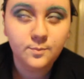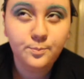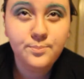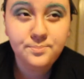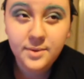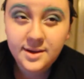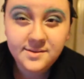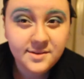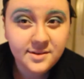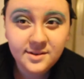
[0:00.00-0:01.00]
is
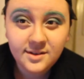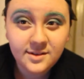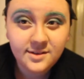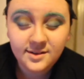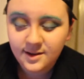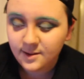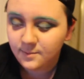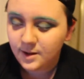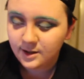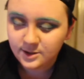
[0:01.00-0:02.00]
basically the
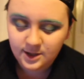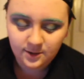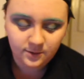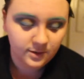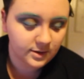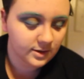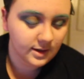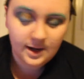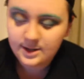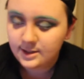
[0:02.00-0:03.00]
same eyeshadow look
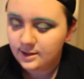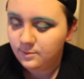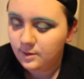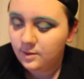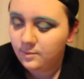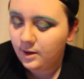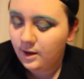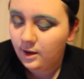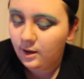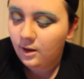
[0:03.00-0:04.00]
that I did with
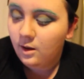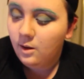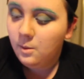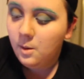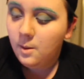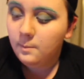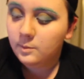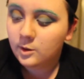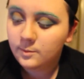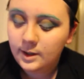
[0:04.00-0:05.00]
my
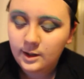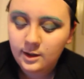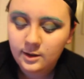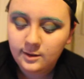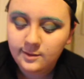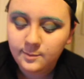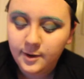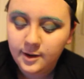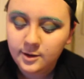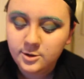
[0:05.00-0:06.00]
mermaid
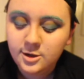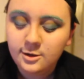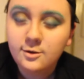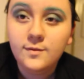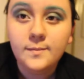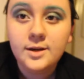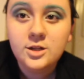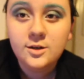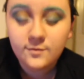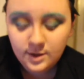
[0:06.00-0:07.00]
inspired
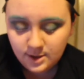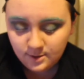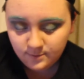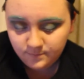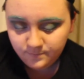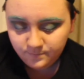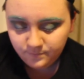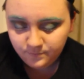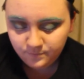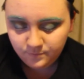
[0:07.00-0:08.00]
transformation video,
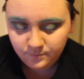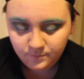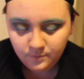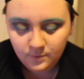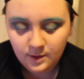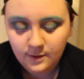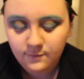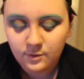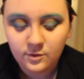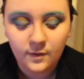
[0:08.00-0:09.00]

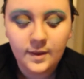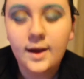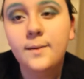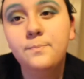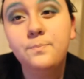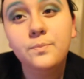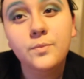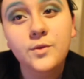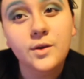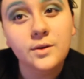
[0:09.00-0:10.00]
if you saw that.
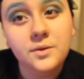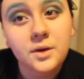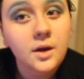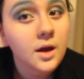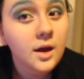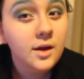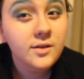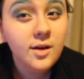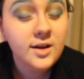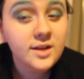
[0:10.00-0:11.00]
So
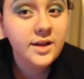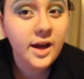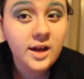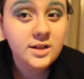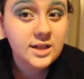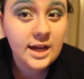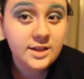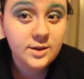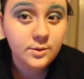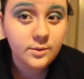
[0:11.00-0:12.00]
I did that, in
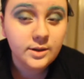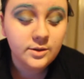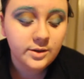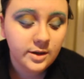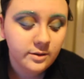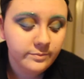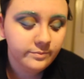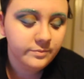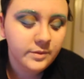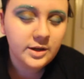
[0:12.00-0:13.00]
case you were wondering.
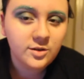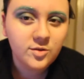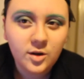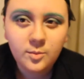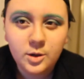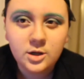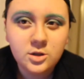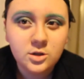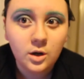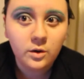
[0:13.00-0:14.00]
I just turned
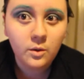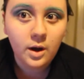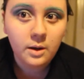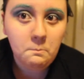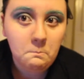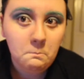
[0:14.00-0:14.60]
British, don't know why.